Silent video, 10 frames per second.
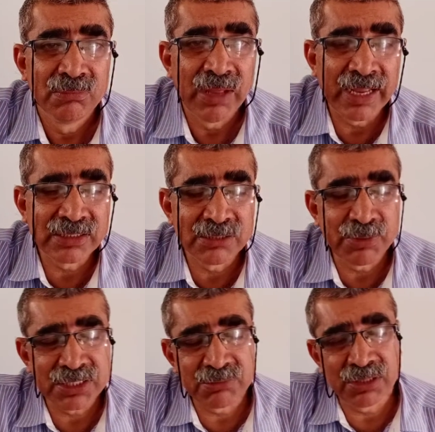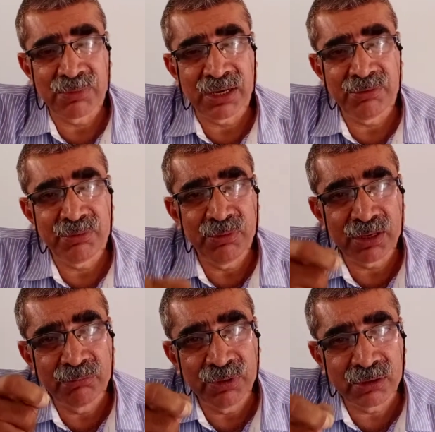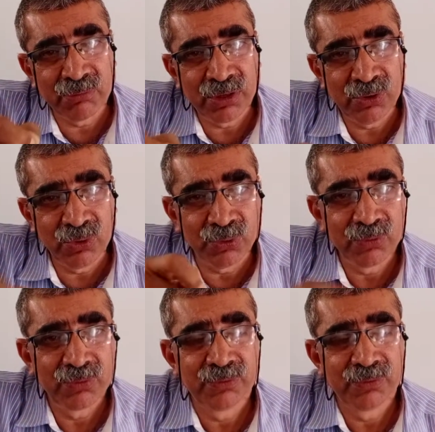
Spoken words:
act passed by the parliament will become a law.